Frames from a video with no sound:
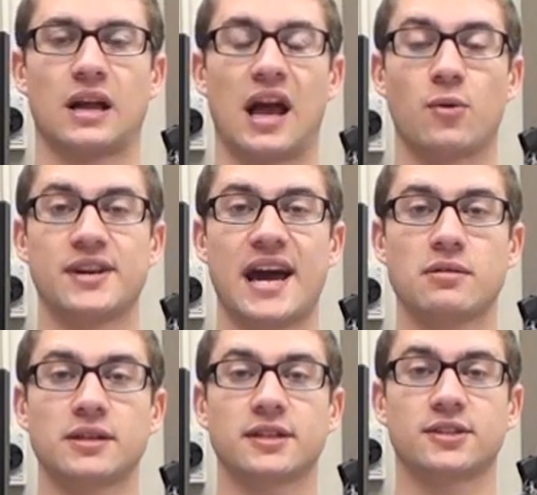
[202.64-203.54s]
I would
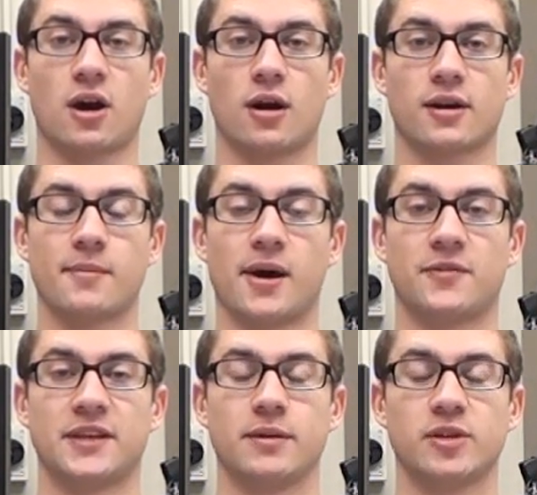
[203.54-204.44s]
now like to talk
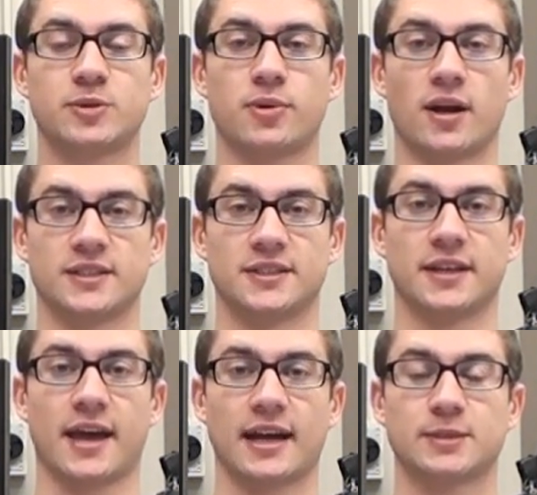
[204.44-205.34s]
about the image
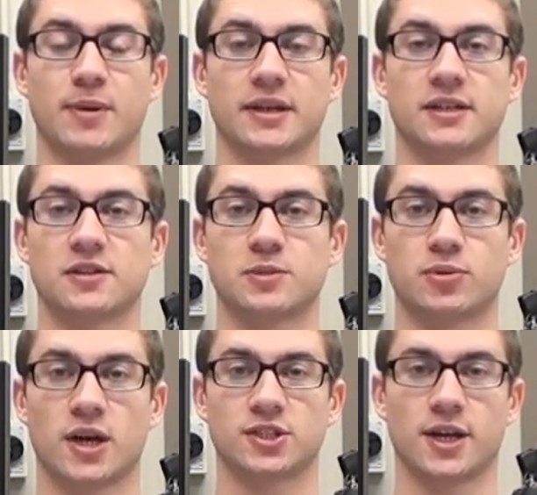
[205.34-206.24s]
processing aspect of this
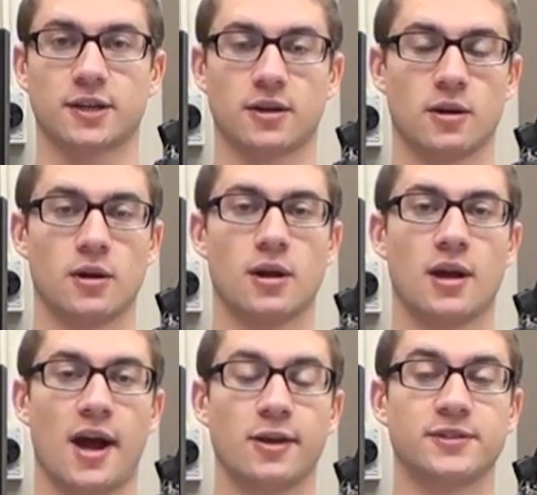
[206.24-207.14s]
project.
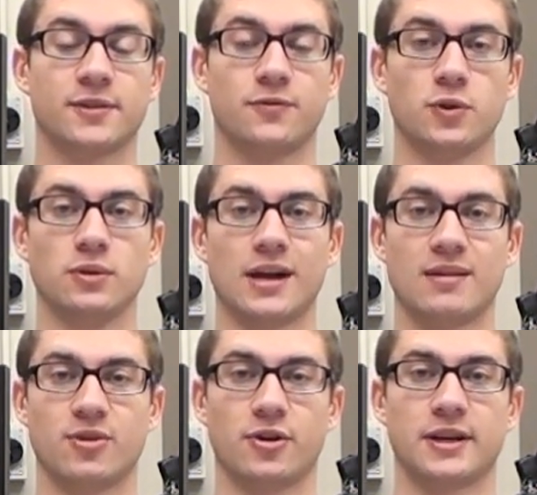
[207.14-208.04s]
I use a few
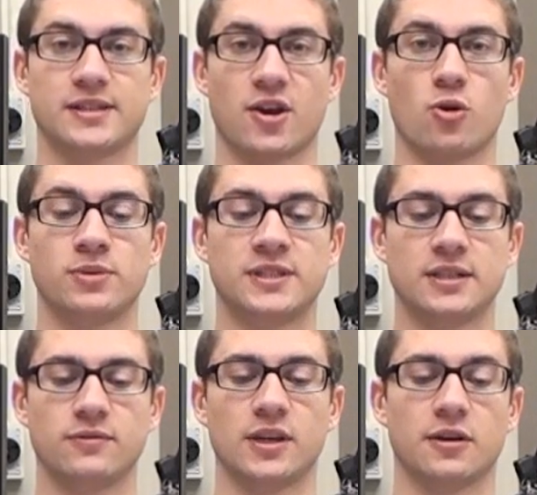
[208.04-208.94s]
libraries in
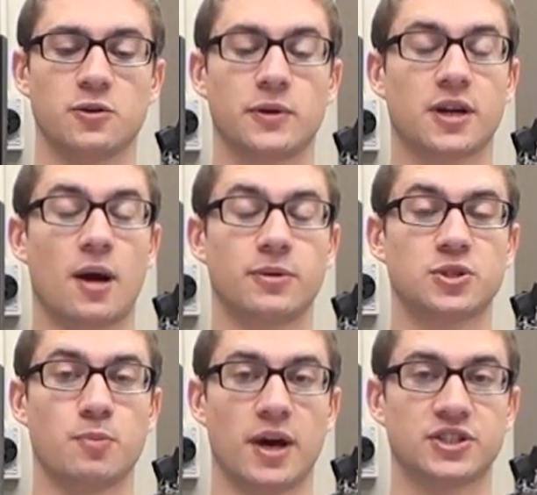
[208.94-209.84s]
OpenCV to
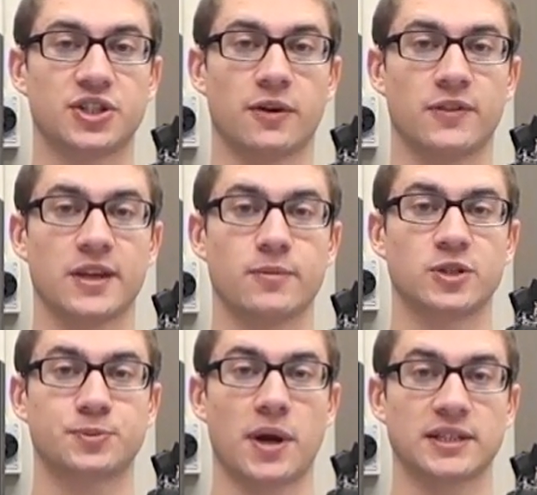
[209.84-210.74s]
accomplish much of the
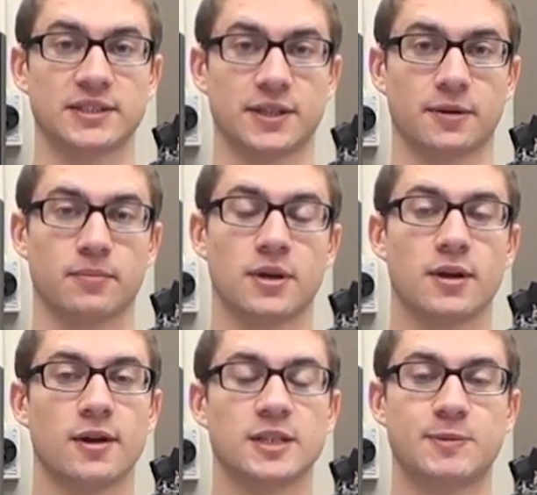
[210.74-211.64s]
image processing.
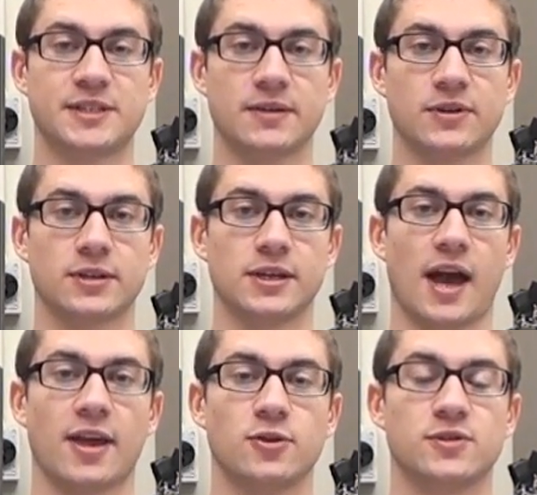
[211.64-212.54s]
Specifically,
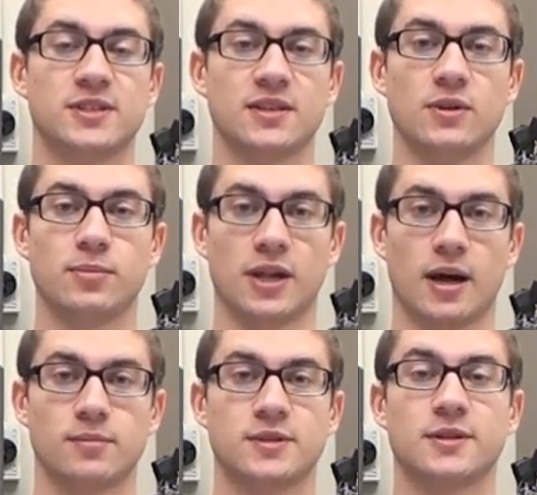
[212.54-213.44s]
I use CV
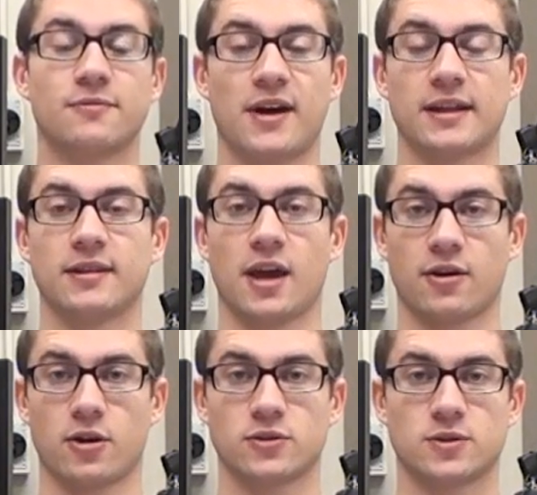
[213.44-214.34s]
blobs to find the
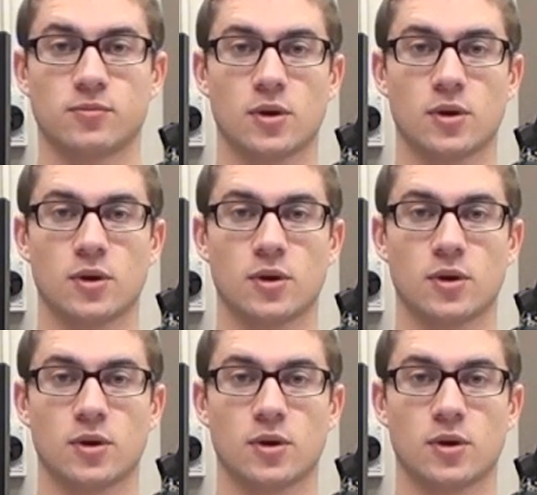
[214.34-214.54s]
arrows.